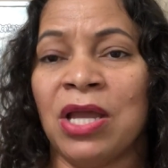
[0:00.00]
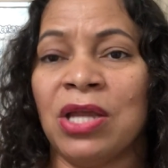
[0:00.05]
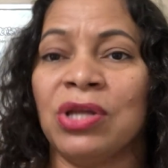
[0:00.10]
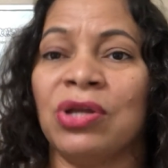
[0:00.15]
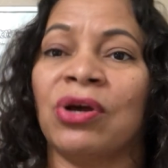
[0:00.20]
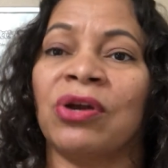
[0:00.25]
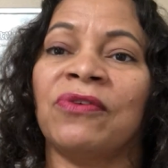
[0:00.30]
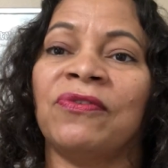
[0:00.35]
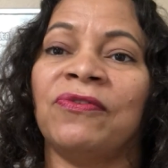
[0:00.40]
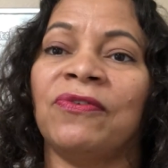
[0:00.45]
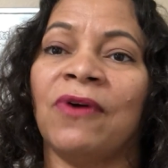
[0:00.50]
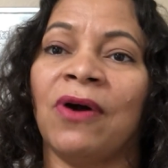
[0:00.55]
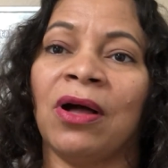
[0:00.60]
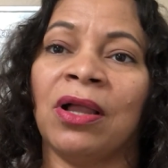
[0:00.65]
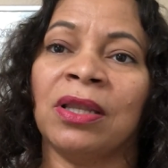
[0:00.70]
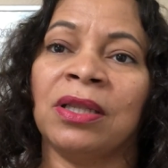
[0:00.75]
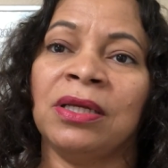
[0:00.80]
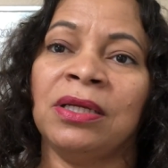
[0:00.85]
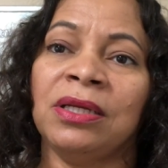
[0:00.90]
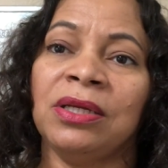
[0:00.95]
You're
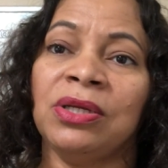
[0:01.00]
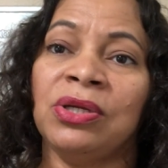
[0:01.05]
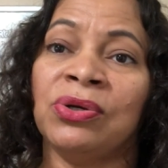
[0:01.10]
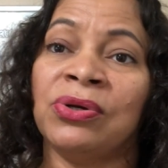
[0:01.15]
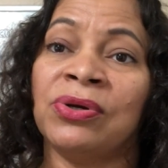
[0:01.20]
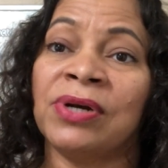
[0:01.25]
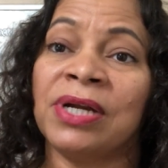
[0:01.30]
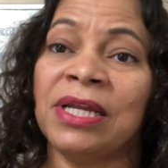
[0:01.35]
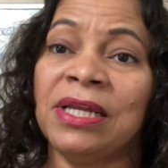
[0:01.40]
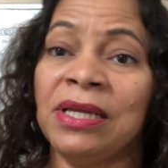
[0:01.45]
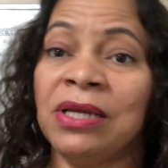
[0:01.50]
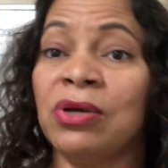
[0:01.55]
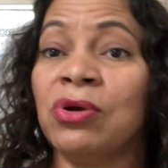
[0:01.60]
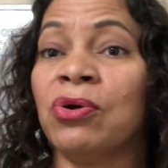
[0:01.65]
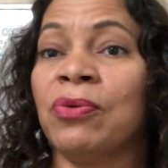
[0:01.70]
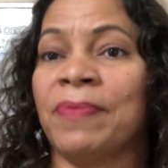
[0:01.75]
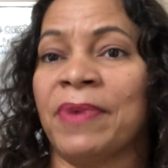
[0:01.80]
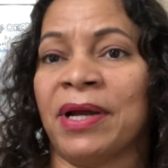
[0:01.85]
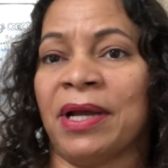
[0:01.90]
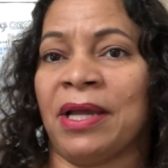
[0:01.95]
following your ego
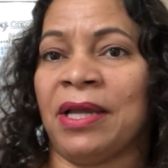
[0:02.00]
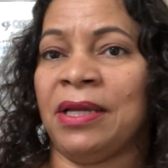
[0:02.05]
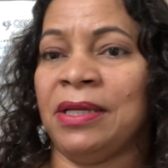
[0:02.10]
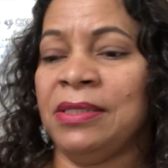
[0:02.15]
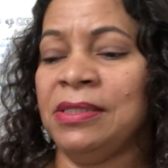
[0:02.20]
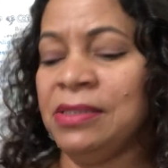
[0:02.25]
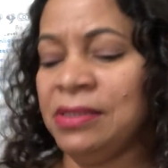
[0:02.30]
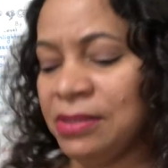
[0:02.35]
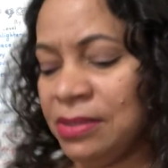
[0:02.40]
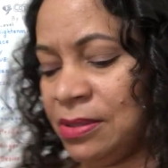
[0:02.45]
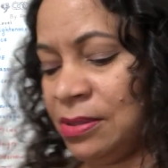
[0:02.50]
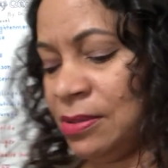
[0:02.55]
mind